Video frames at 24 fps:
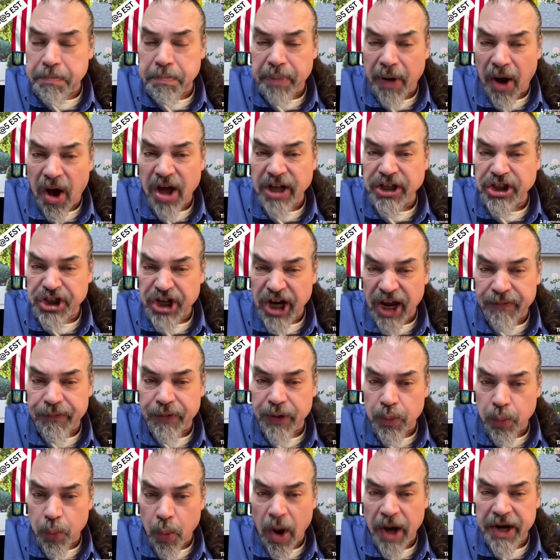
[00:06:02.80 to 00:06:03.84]
punch every
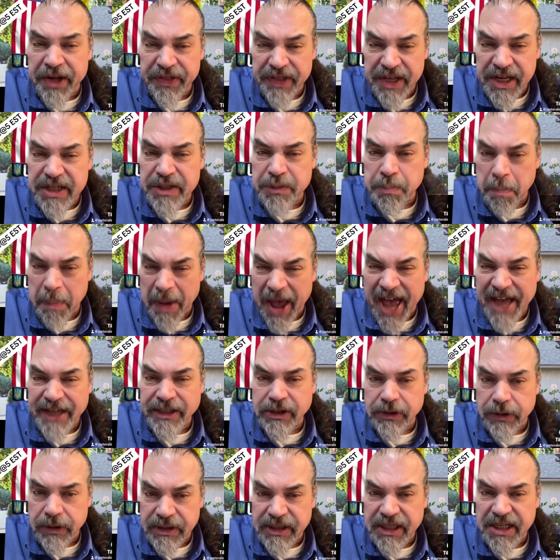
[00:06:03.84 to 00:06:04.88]
one of these
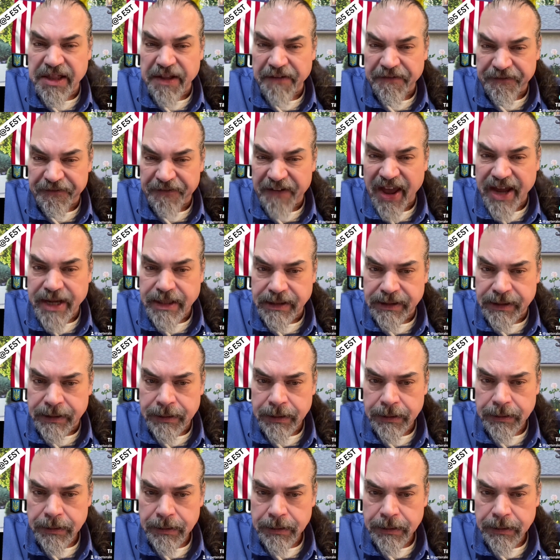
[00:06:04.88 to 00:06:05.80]
bastards in the face.